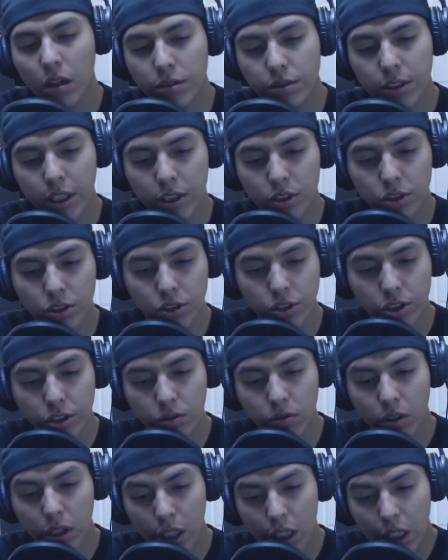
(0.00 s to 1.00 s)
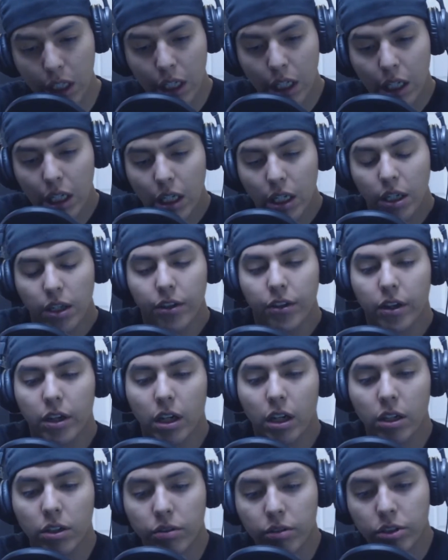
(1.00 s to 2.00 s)
Section 2. The
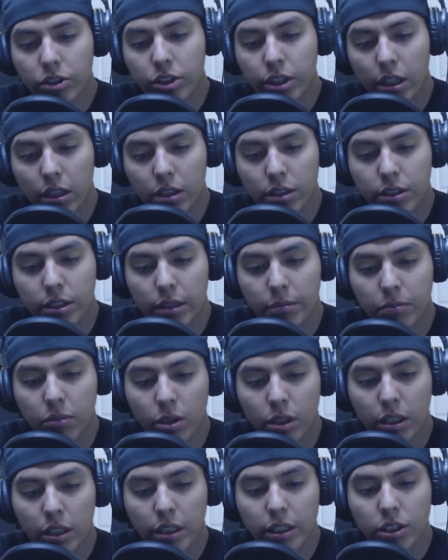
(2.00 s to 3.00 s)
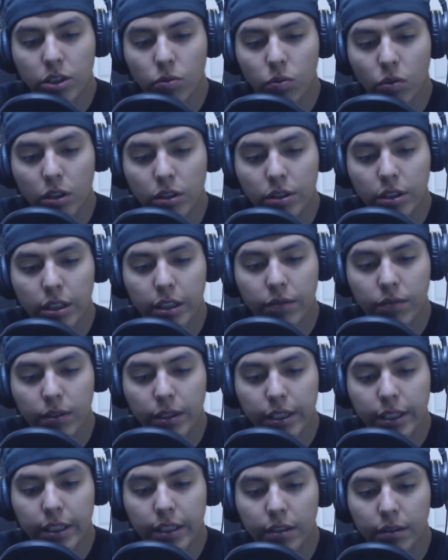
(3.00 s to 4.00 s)
Congress shall assemble at least once in every
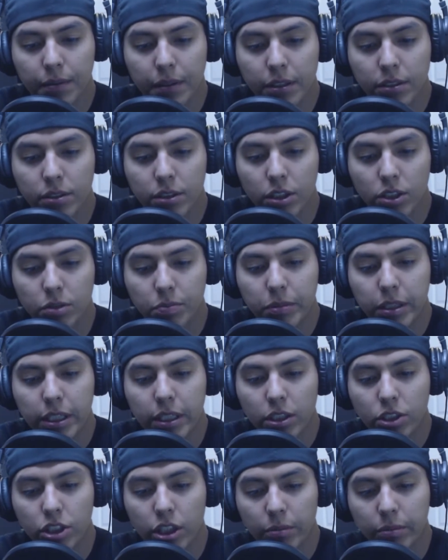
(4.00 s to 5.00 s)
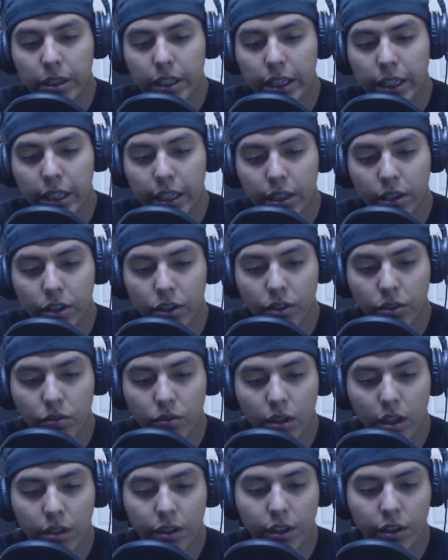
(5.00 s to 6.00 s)
year, and such meeting shall begin at
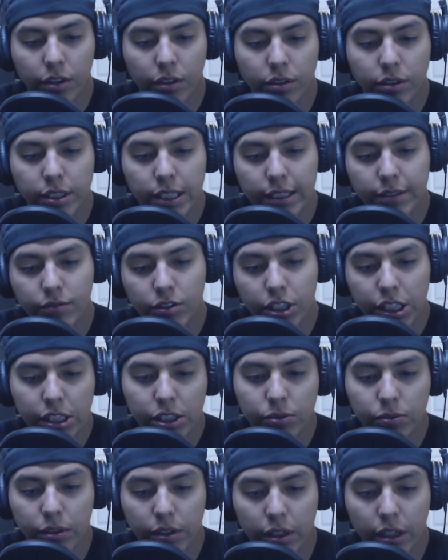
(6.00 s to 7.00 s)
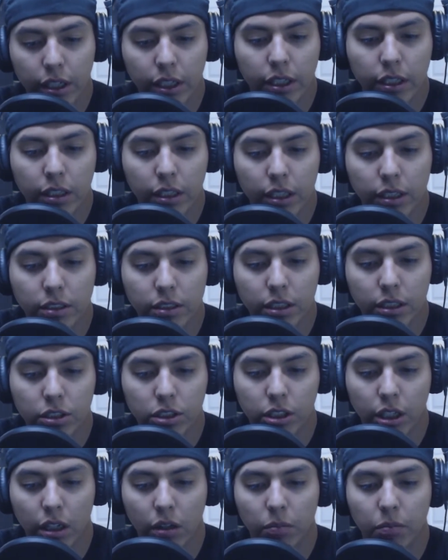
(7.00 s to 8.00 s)
noon on the 3rd day of January, unless they
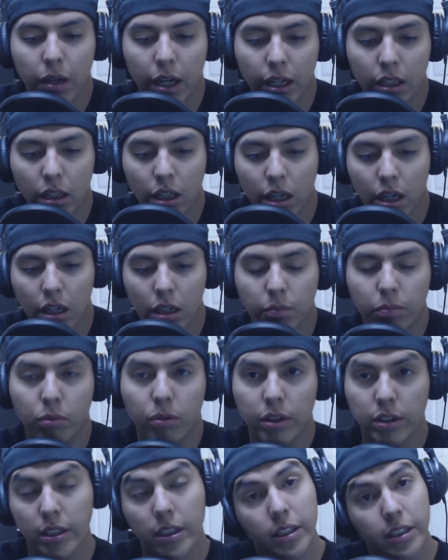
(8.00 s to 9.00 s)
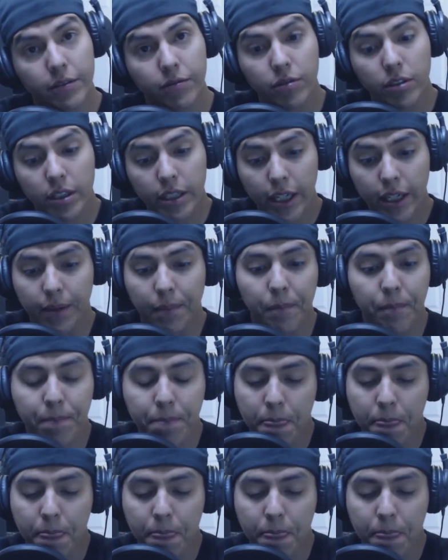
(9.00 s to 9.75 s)
shall by law appoint a different day.